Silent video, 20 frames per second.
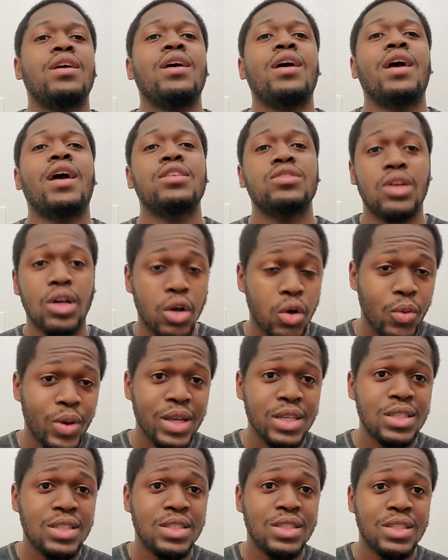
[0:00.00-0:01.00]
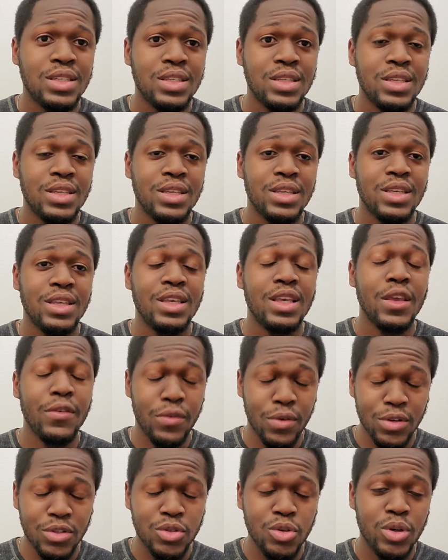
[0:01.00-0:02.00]
as always, if
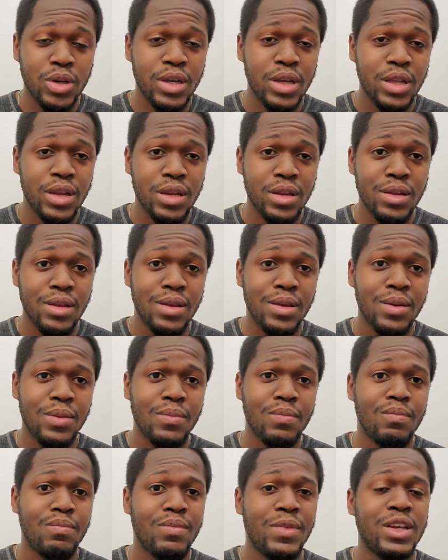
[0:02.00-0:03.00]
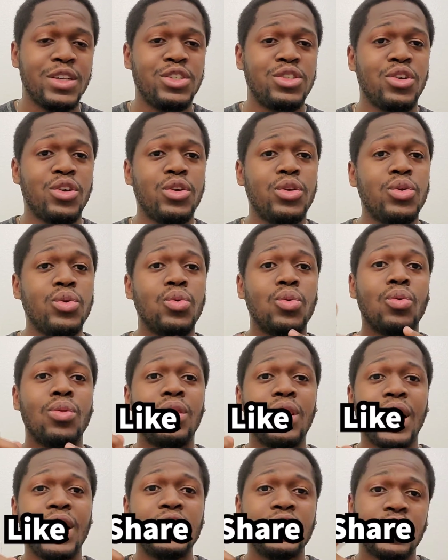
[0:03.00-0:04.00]
you enjoy it, make sure you
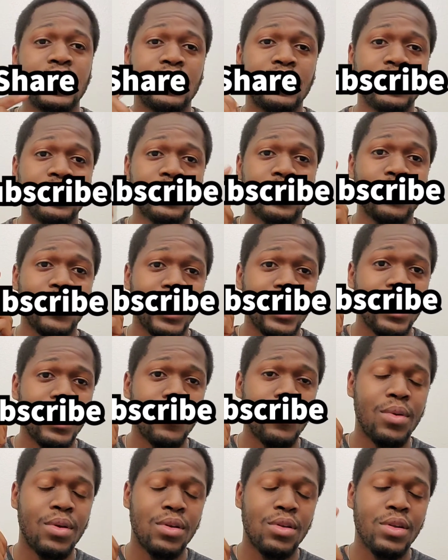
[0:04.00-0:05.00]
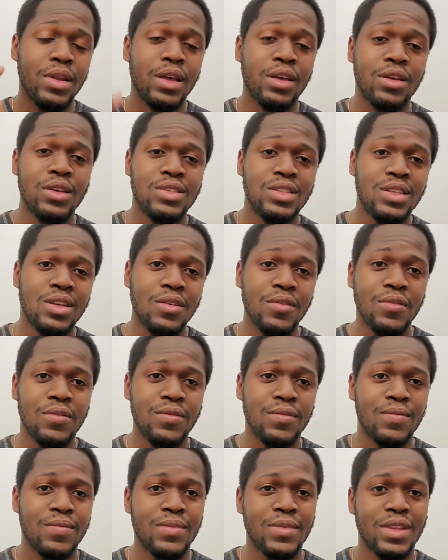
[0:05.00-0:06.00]
like, share, subscribe, and that good stuff.